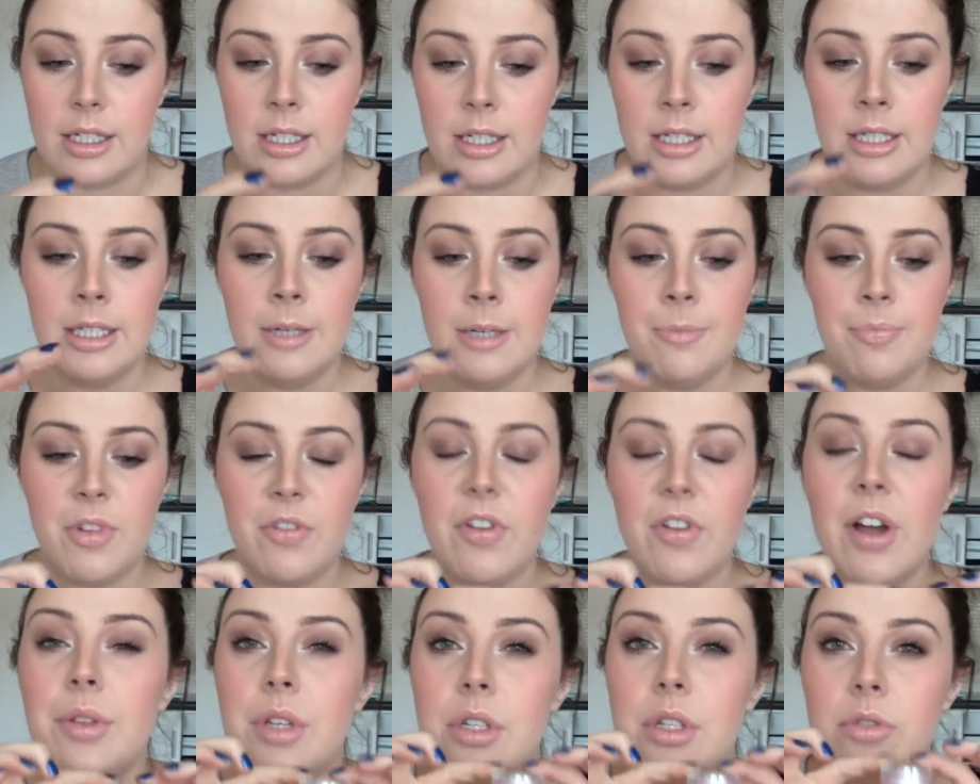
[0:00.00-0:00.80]

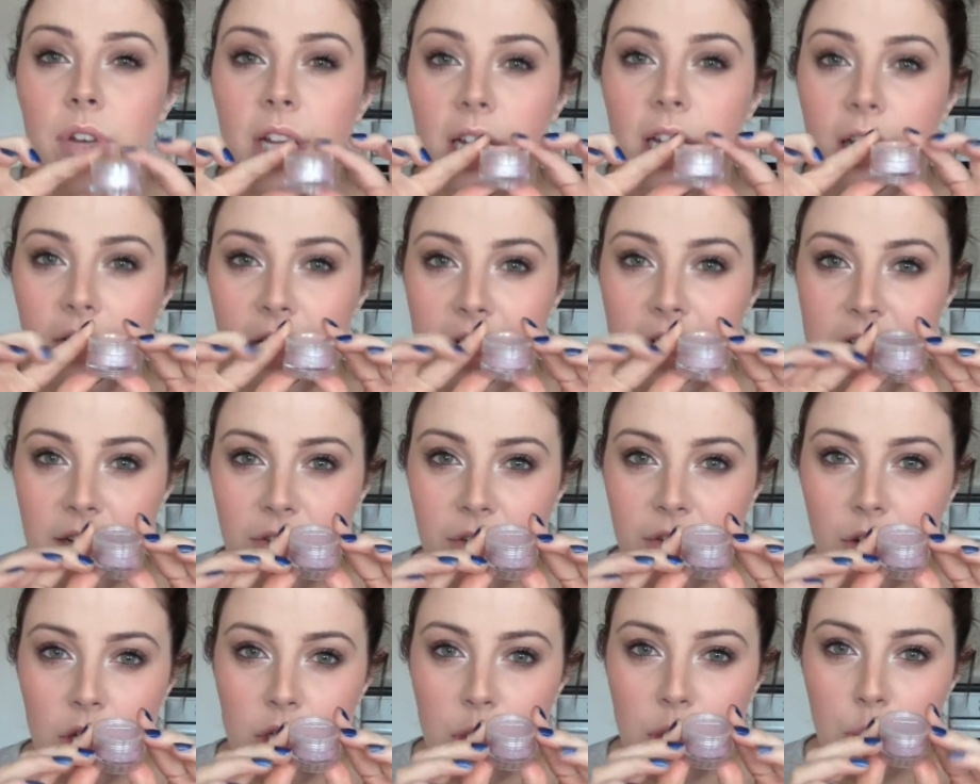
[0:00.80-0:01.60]
Found this really, really
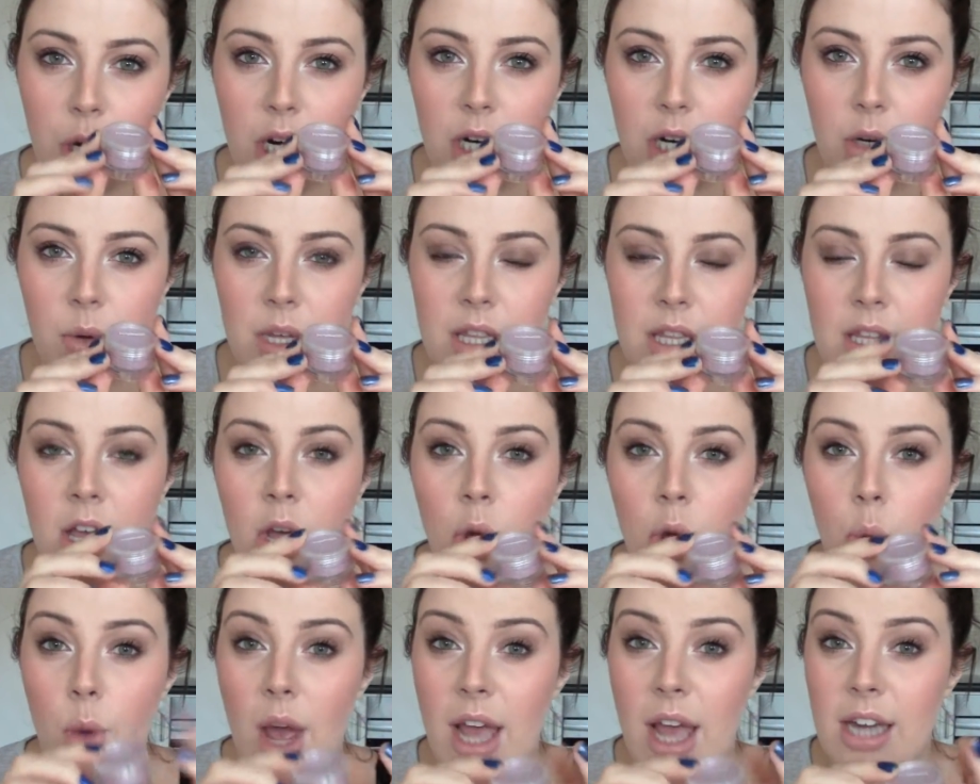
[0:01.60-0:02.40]
difficult to work with,
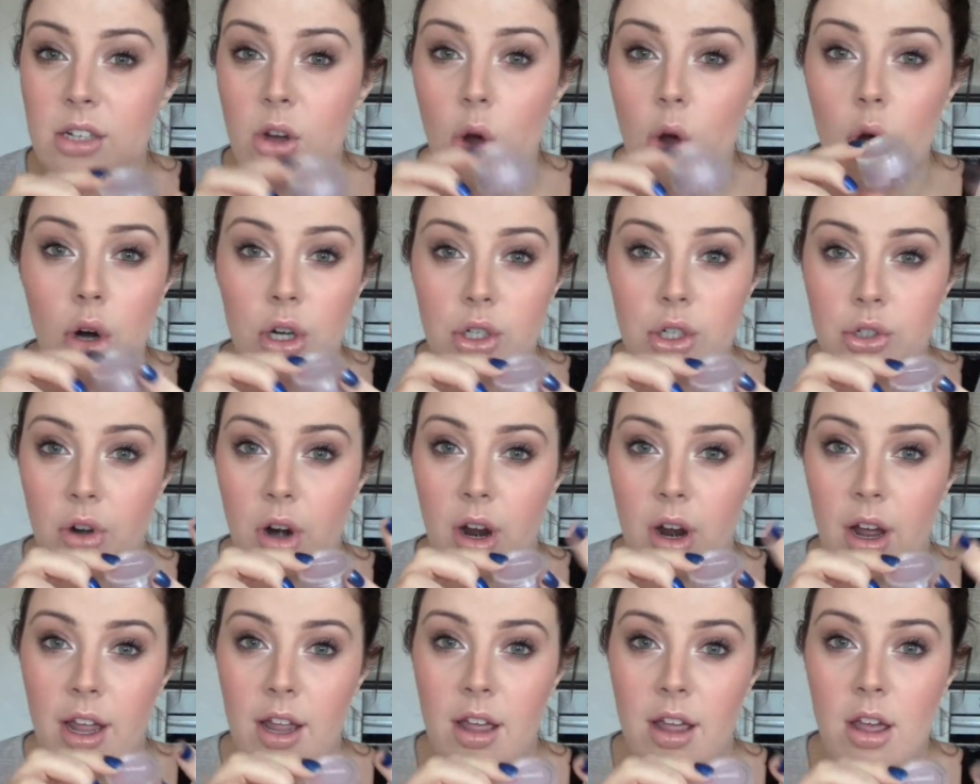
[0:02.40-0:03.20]
wet or
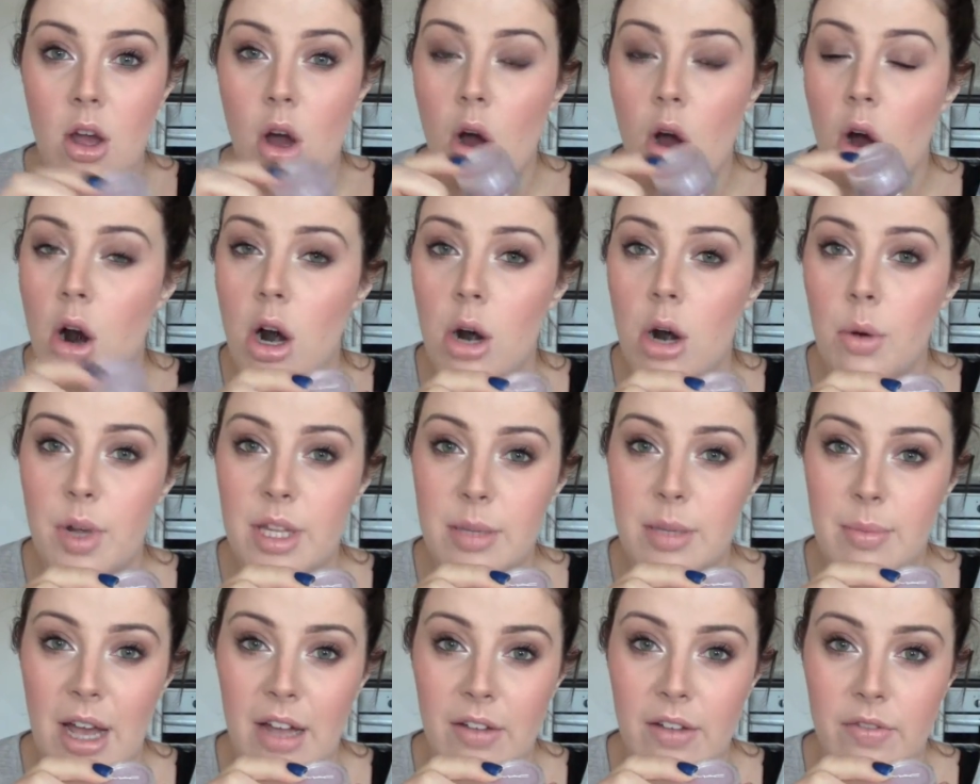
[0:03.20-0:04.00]
dry, or
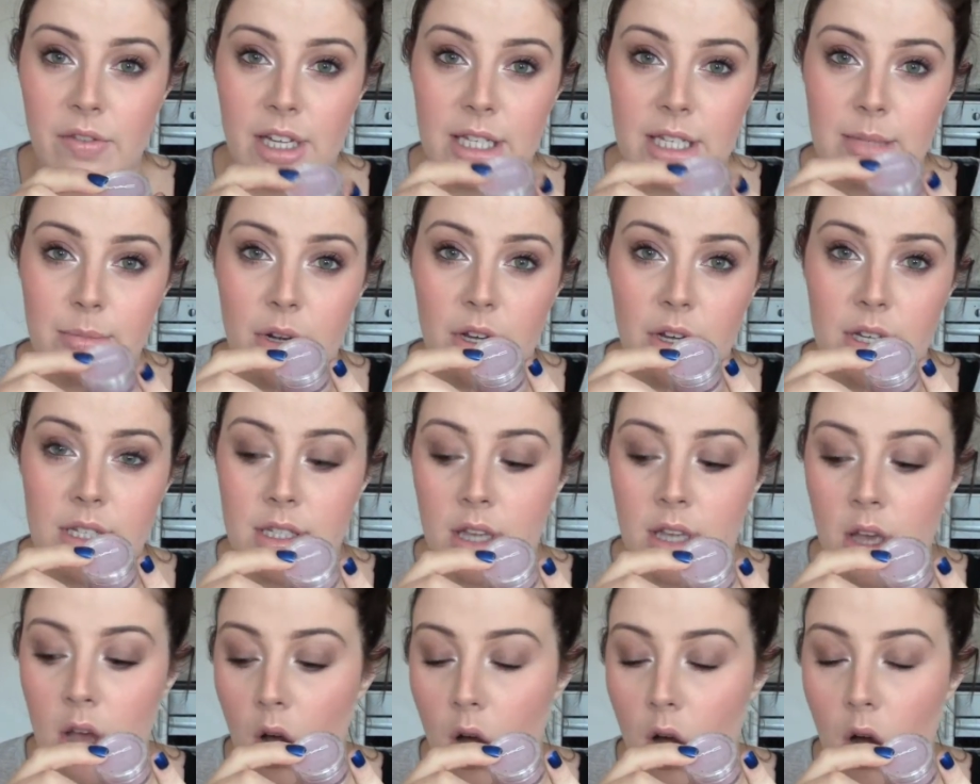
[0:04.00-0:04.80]
with MAC Fix Plus,
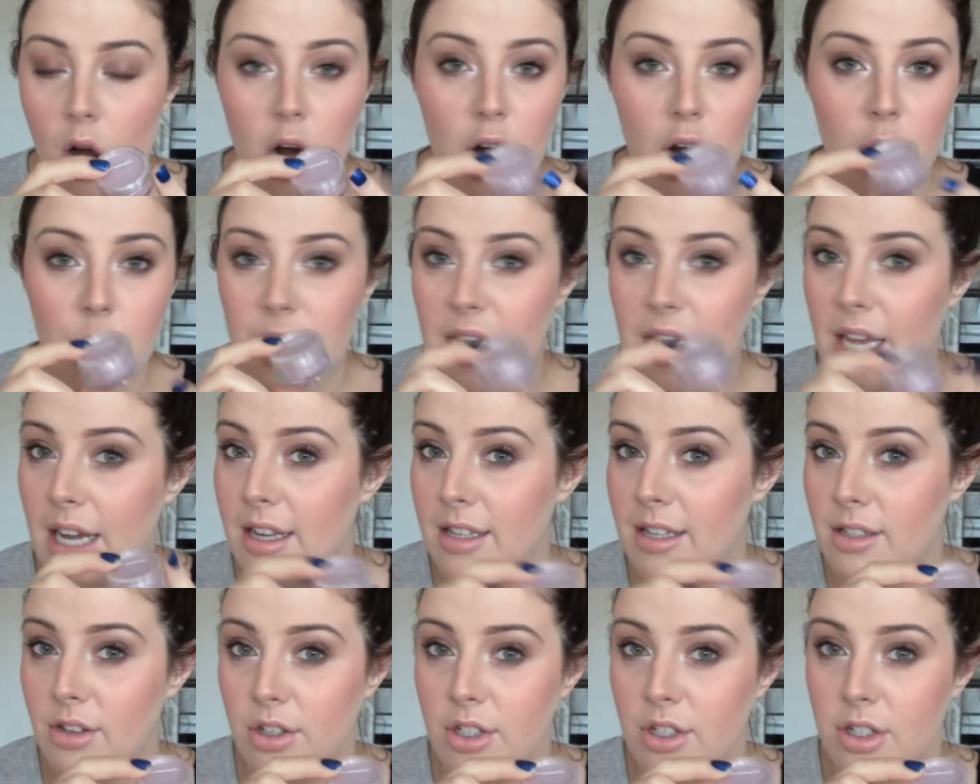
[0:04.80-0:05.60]
or with any
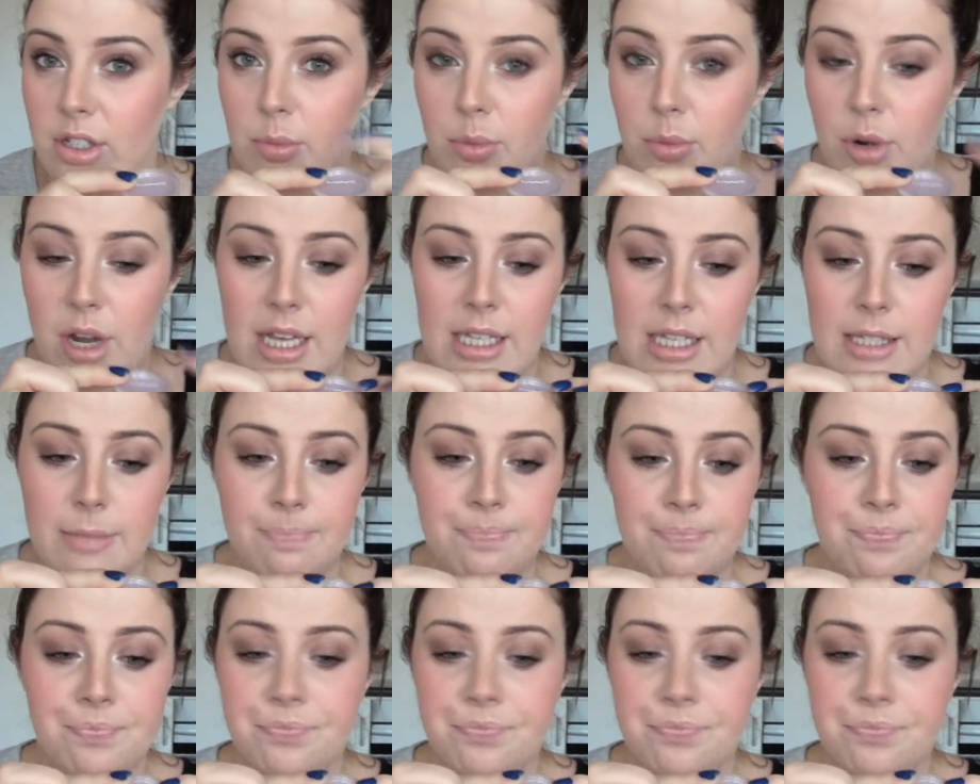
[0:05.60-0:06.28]
sort of sprays.